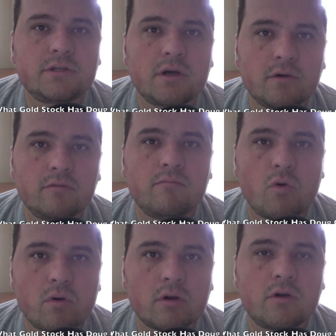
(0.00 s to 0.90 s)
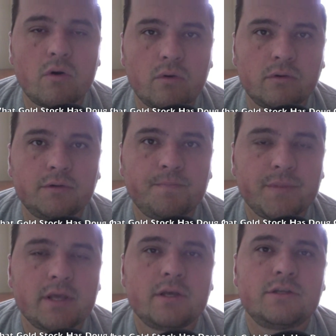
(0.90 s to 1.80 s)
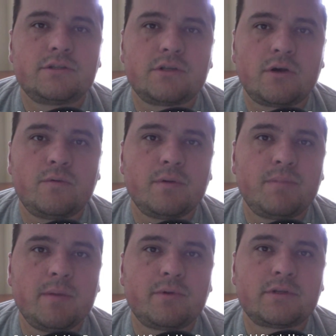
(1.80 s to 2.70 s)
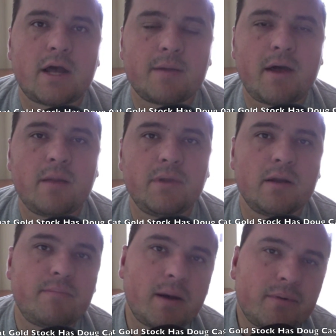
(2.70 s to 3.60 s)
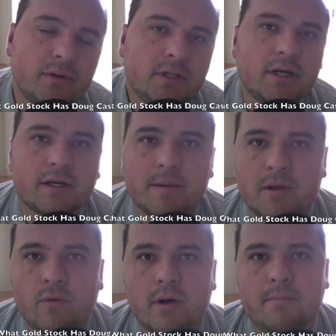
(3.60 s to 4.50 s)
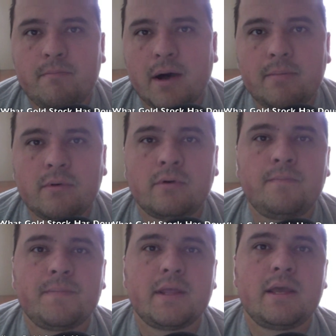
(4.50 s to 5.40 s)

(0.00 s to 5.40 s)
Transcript: to own more gold. So when people talk about it being a bubble, look, I mean, what bubble?